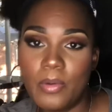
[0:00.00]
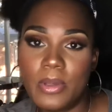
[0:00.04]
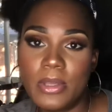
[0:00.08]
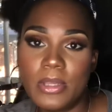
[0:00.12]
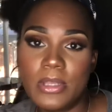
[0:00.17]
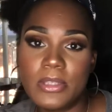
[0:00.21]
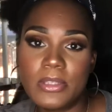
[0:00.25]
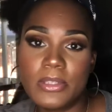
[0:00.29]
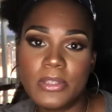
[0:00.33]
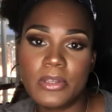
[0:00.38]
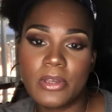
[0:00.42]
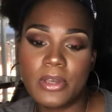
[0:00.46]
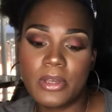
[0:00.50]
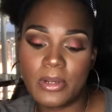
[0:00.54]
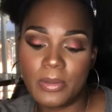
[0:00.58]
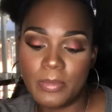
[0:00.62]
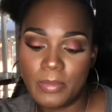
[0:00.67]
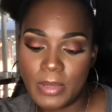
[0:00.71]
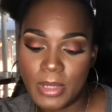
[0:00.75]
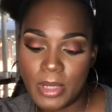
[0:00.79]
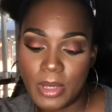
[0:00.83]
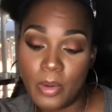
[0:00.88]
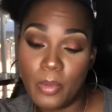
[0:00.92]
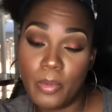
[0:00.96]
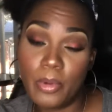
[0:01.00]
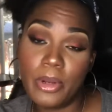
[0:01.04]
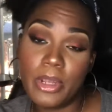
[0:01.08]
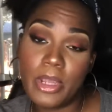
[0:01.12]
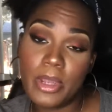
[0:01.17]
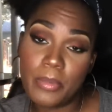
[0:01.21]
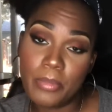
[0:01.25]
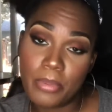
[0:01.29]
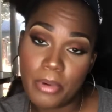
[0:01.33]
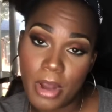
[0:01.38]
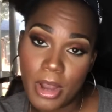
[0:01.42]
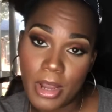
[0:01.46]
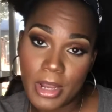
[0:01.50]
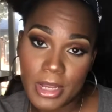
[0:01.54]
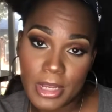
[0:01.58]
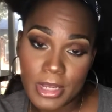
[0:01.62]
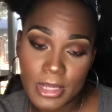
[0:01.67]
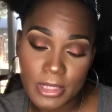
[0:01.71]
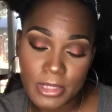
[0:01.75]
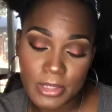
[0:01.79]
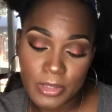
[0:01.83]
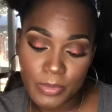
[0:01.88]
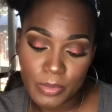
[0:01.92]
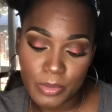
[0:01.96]
It's gonna be a work in
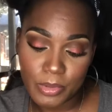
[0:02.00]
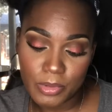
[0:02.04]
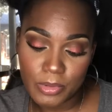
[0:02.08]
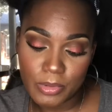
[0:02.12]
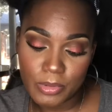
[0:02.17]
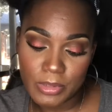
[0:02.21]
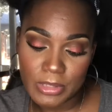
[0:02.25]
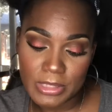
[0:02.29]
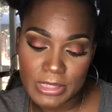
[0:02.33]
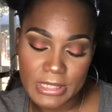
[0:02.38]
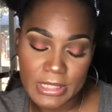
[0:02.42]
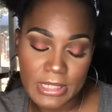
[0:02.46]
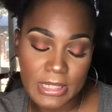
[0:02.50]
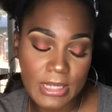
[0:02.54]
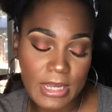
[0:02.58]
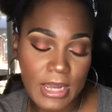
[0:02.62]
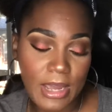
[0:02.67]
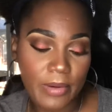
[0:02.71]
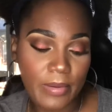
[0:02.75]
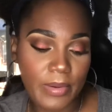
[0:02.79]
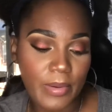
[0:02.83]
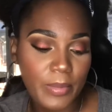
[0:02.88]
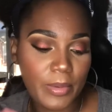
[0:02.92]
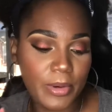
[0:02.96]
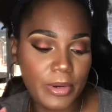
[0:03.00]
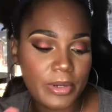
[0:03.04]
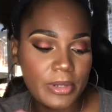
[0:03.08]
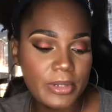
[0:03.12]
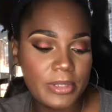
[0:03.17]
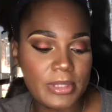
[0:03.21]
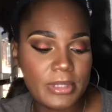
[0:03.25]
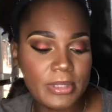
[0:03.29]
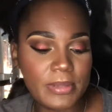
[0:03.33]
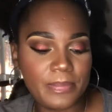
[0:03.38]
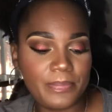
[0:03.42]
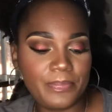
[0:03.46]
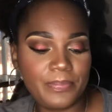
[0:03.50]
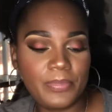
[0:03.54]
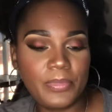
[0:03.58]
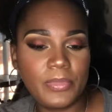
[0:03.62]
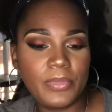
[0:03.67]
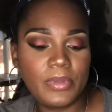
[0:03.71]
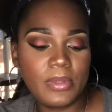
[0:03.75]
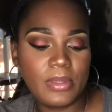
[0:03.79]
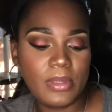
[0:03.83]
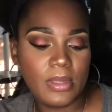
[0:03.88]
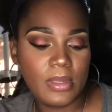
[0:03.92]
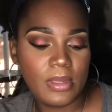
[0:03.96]
progress. We'll see how it works.
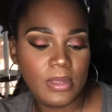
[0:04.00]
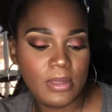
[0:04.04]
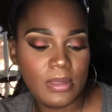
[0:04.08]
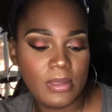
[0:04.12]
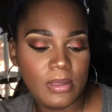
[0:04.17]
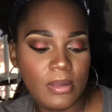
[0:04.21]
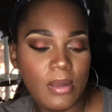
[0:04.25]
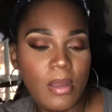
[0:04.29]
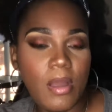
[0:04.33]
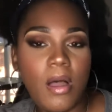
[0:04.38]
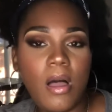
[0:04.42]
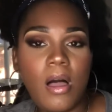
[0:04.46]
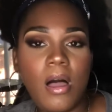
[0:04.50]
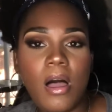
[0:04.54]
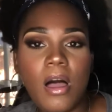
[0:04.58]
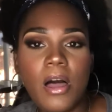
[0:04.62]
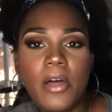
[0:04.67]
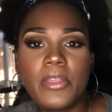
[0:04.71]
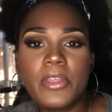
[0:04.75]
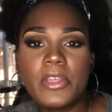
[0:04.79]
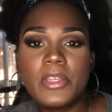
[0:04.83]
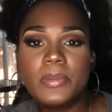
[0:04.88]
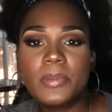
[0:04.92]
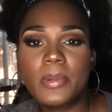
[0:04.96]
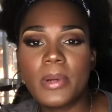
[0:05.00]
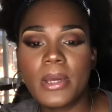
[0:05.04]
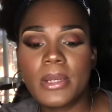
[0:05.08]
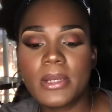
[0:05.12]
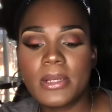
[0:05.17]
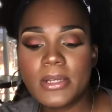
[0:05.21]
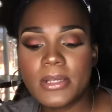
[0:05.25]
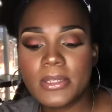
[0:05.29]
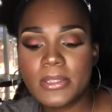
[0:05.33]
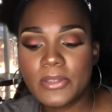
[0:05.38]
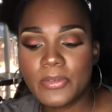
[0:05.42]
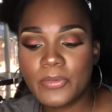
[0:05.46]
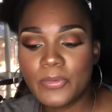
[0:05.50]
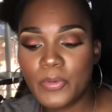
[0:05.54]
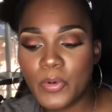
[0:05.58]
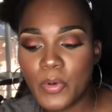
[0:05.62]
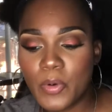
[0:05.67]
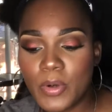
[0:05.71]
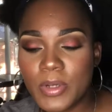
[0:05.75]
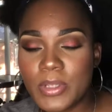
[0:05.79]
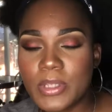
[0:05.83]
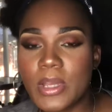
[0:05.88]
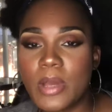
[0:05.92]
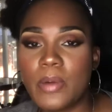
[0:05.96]
All these products, of
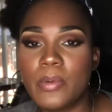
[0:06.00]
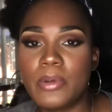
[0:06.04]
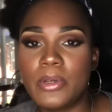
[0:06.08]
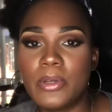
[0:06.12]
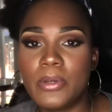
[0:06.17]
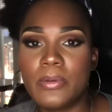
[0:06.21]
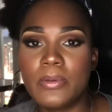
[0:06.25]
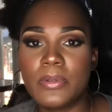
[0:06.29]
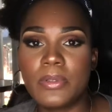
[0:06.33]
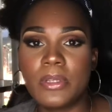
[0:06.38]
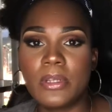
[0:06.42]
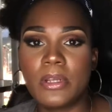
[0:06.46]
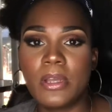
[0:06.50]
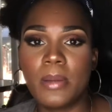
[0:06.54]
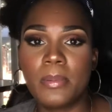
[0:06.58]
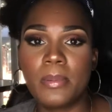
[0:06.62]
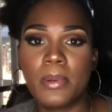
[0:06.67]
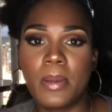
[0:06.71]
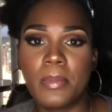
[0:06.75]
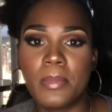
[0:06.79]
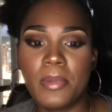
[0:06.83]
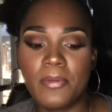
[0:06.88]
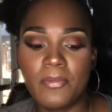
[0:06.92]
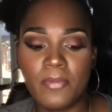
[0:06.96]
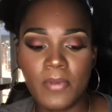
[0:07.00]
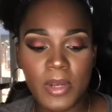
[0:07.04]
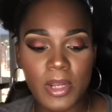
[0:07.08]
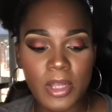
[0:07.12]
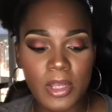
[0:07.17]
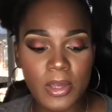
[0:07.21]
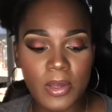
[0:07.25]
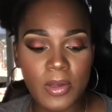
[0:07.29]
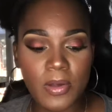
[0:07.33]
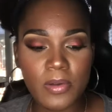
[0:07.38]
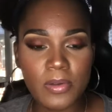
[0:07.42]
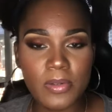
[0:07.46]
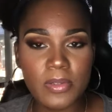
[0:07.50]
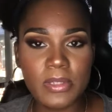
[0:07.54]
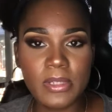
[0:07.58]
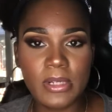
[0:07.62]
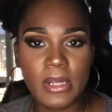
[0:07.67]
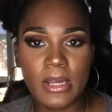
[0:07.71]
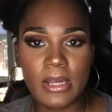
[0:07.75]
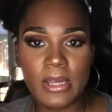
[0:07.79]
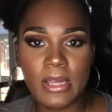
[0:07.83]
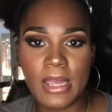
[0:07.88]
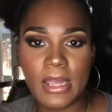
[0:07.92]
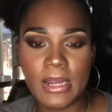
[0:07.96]
course, I will use in upcoming videos, and
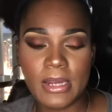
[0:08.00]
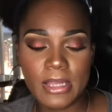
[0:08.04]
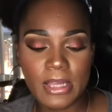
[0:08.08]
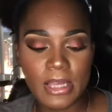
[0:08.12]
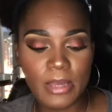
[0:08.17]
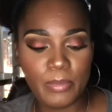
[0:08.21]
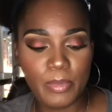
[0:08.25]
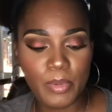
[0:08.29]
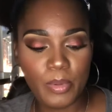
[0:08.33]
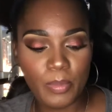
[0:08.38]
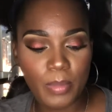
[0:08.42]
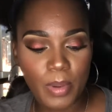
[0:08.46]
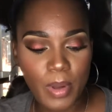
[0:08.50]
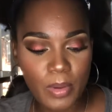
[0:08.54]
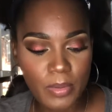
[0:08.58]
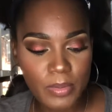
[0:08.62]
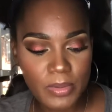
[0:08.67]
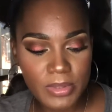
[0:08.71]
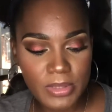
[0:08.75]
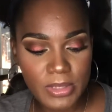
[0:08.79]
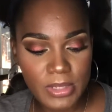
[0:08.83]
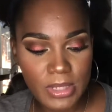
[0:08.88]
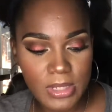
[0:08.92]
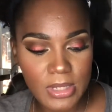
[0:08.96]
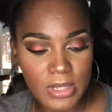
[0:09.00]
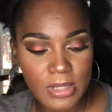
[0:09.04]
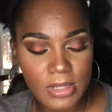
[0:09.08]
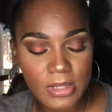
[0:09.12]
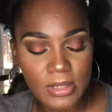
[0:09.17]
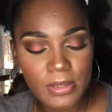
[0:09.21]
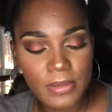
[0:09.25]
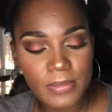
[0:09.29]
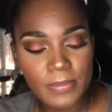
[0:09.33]
I'll kind of keep you posted.